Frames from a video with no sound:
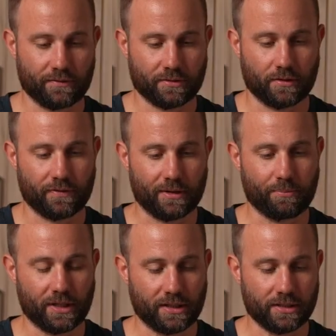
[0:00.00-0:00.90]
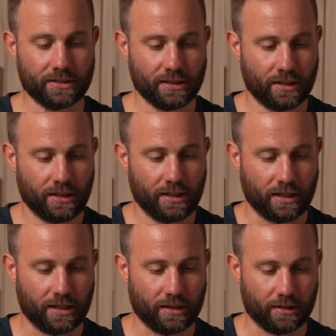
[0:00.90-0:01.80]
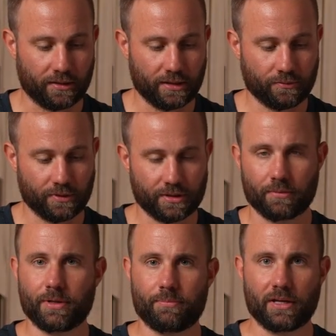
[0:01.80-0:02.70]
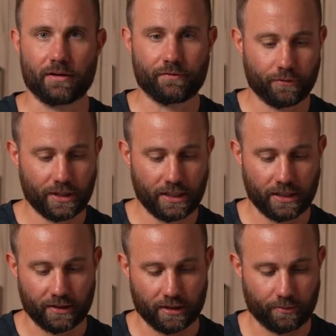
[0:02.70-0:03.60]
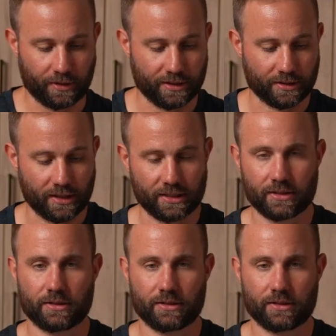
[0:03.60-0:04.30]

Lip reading: certified bins, and these ones are BPA free, and they come with these nice